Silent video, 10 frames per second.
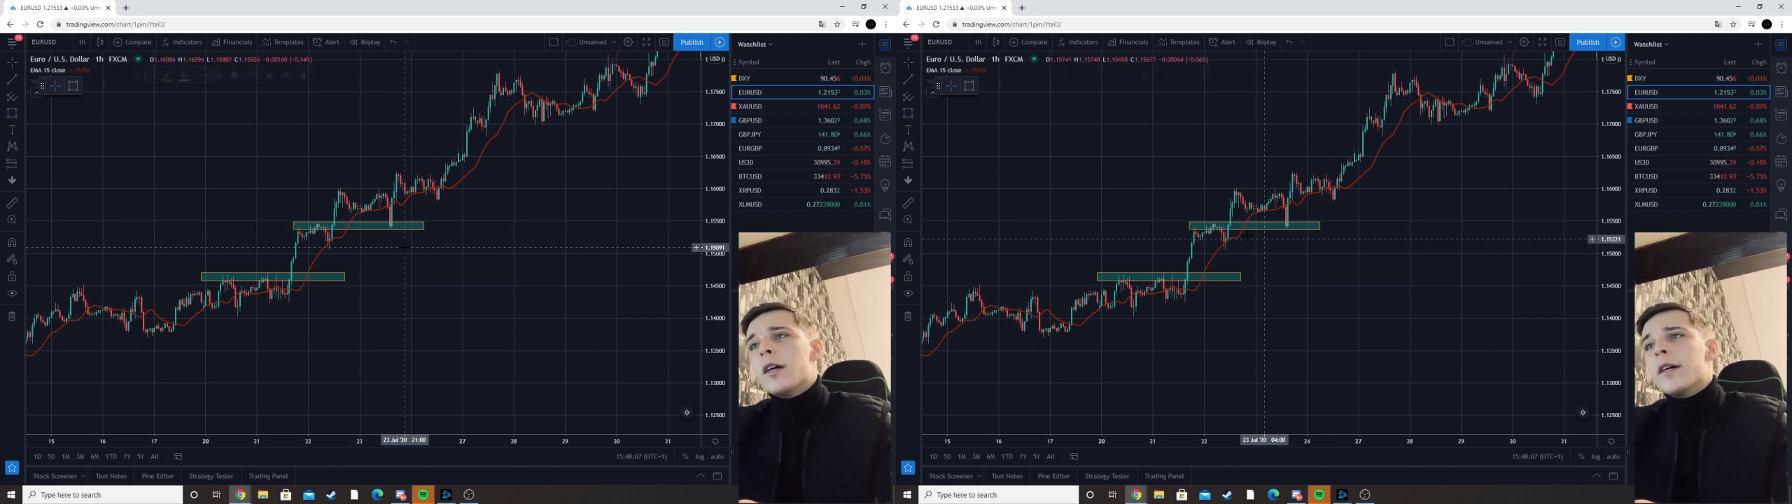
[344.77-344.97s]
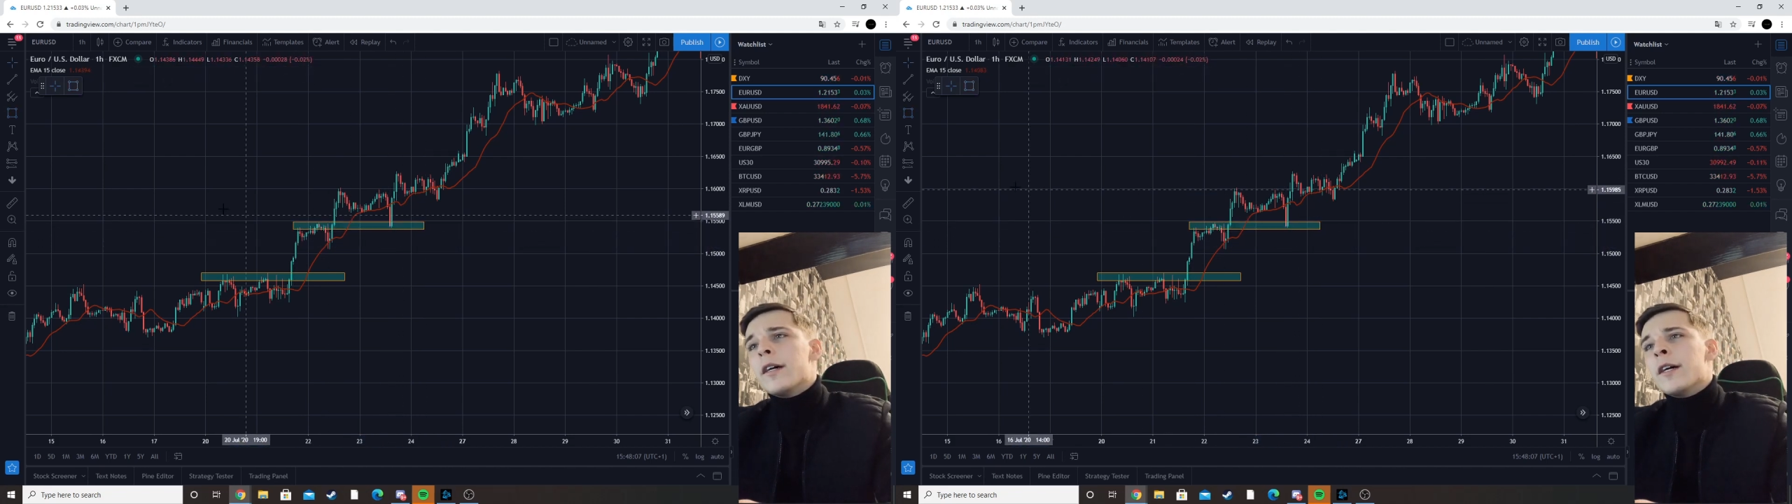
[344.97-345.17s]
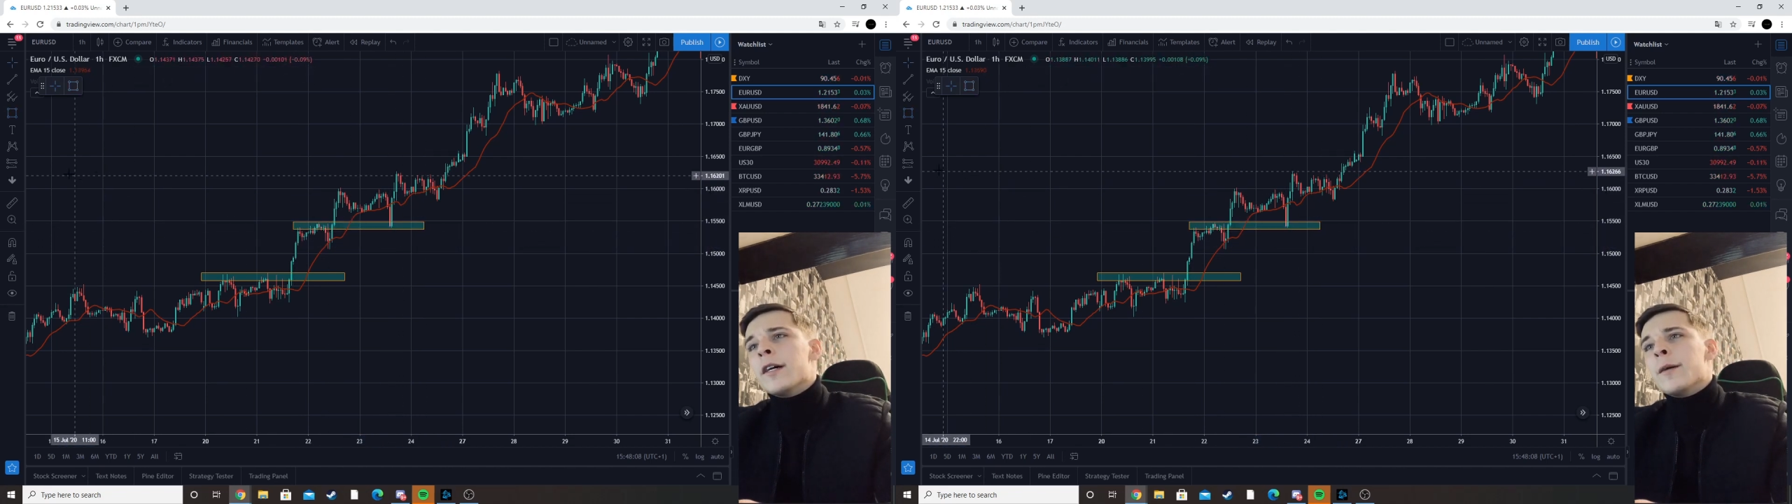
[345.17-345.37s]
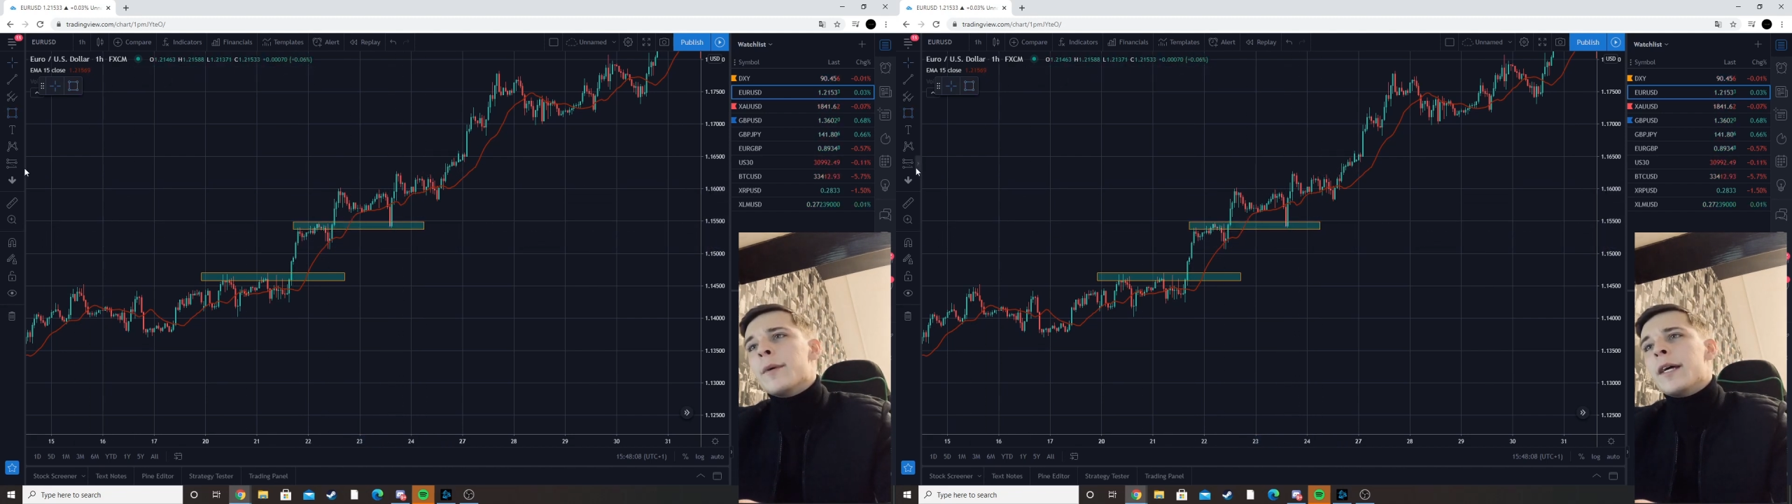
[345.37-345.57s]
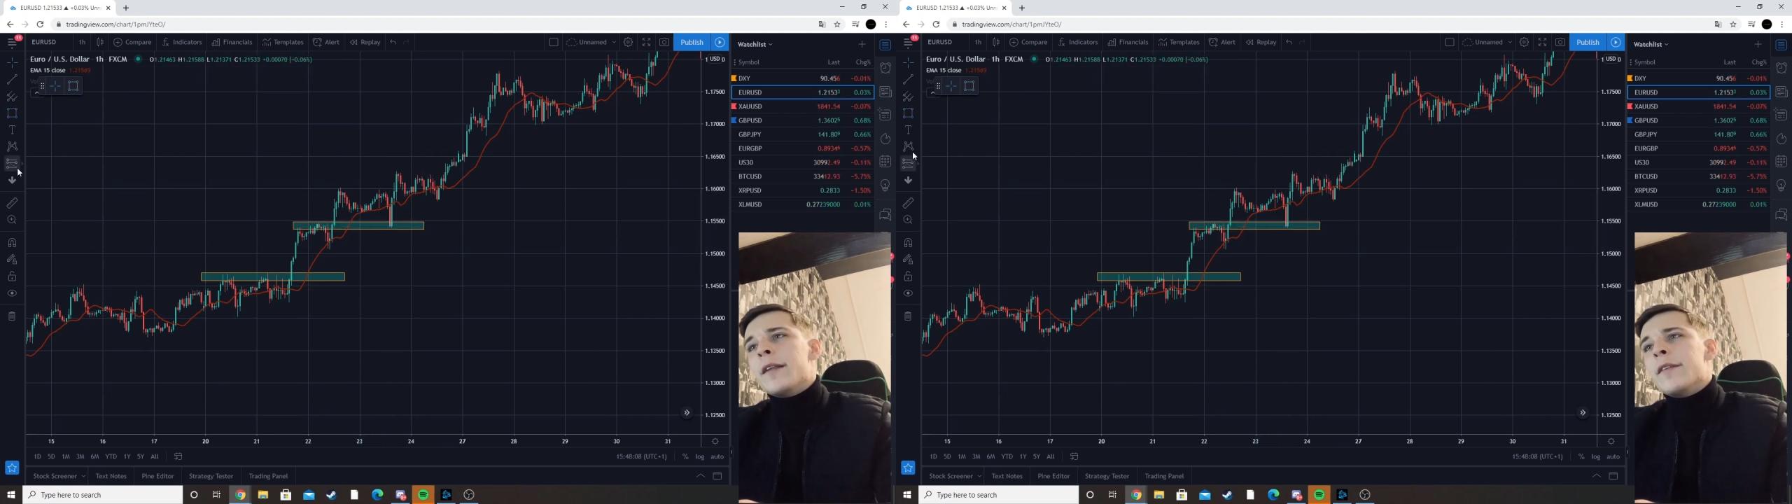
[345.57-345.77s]

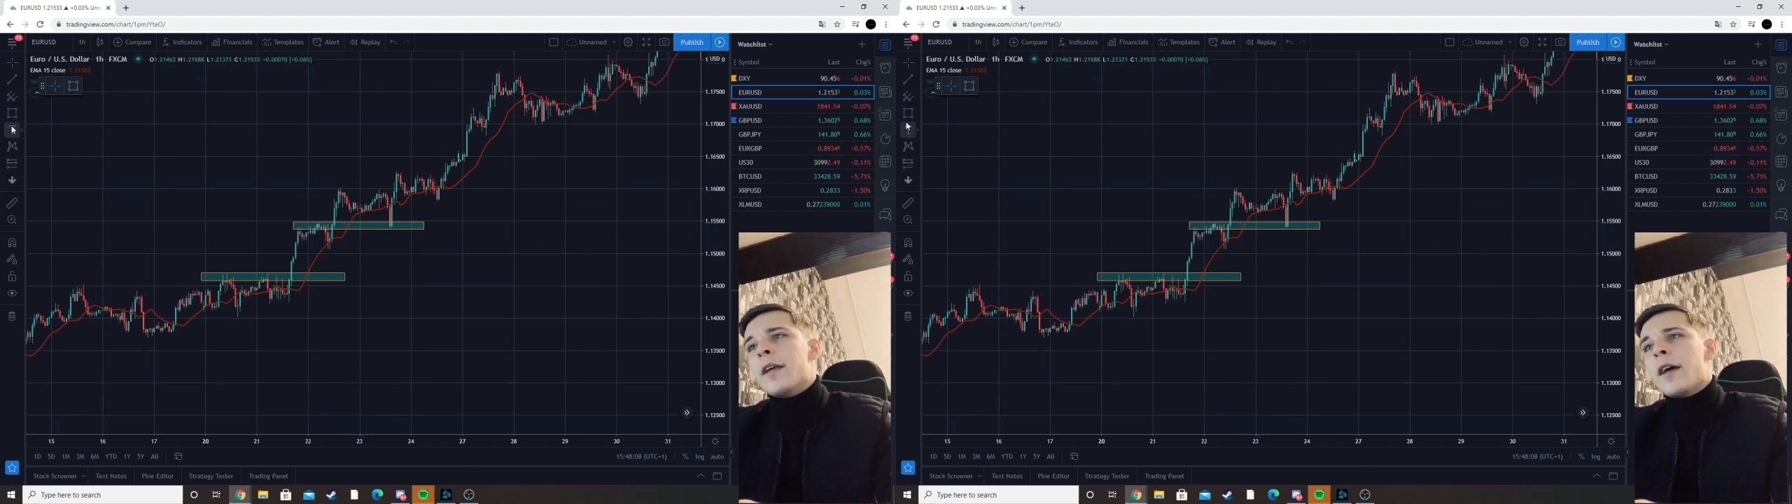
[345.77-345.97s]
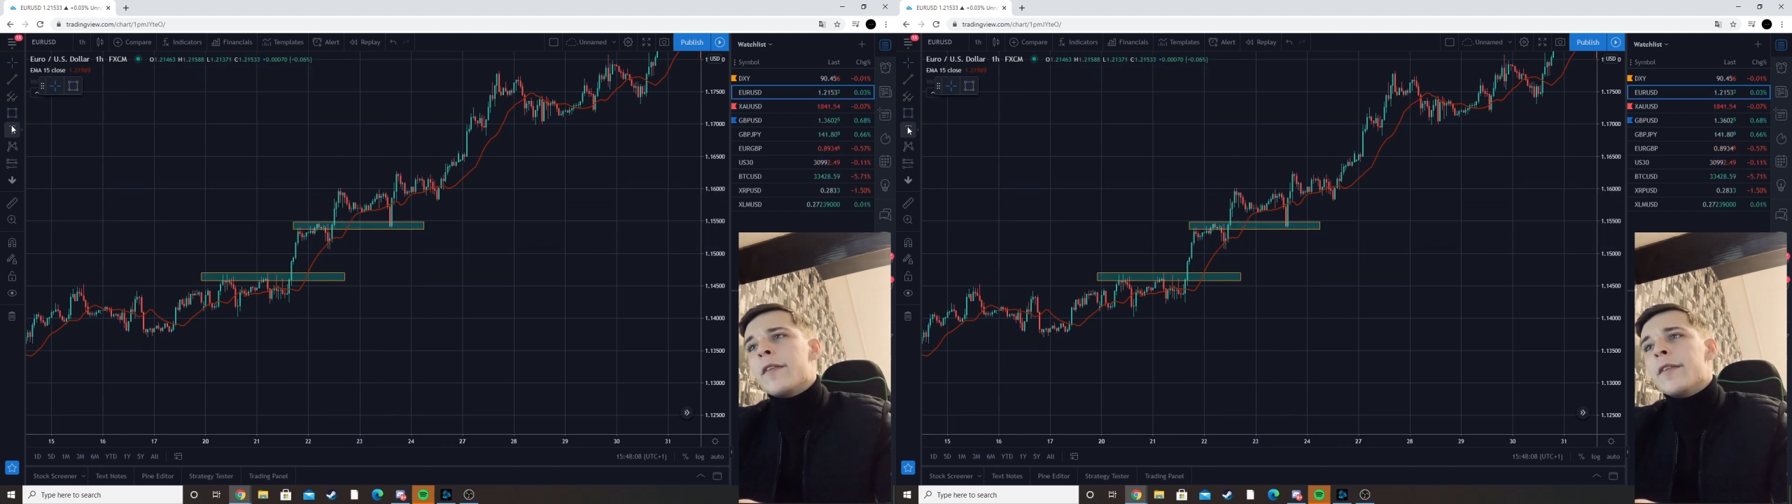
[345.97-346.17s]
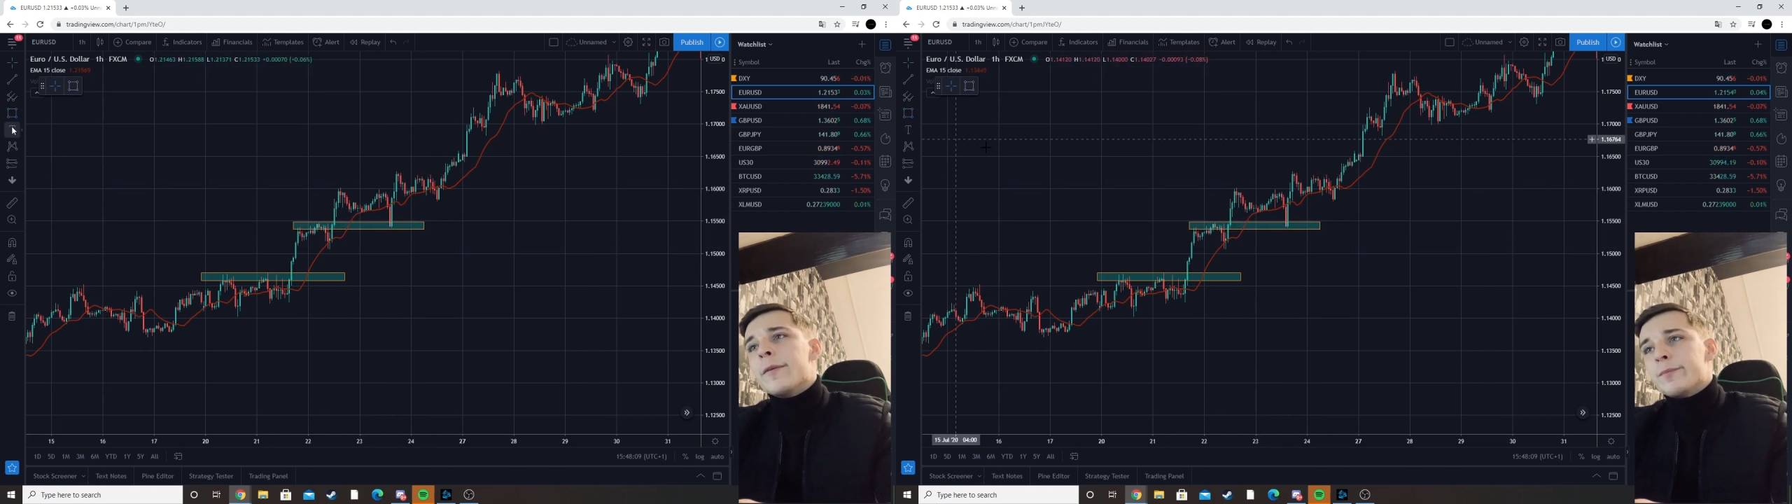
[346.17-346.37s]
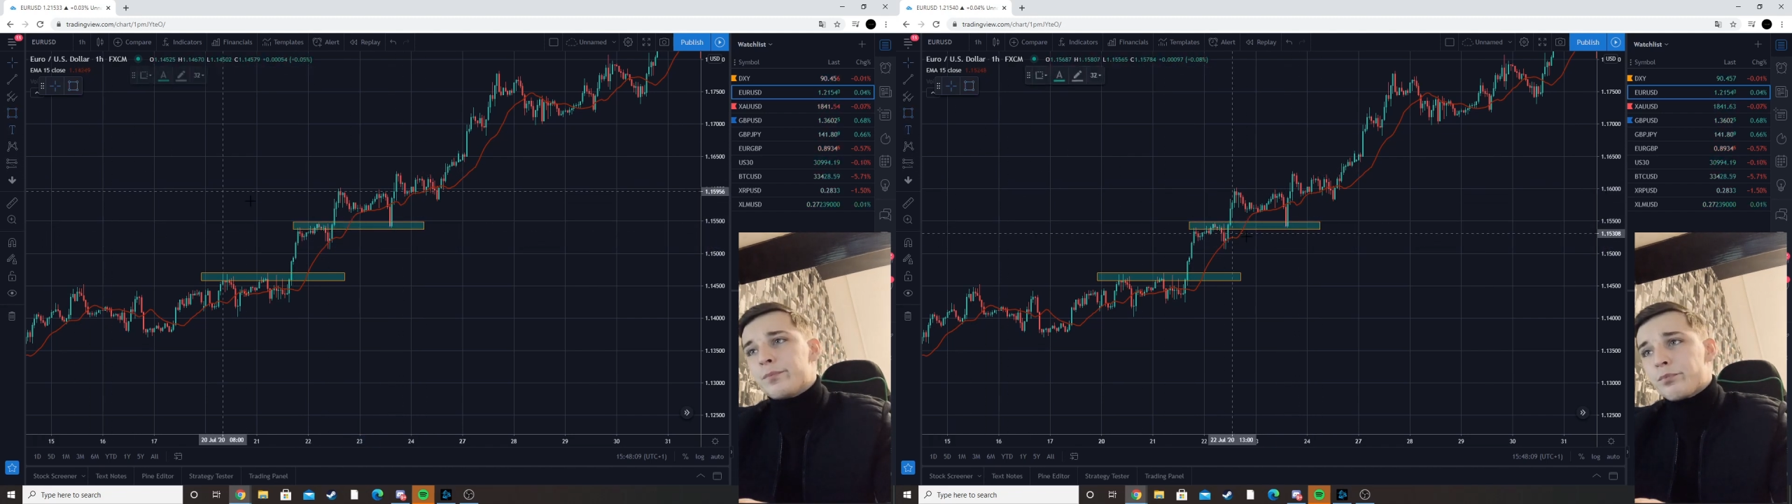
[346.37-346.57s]
and then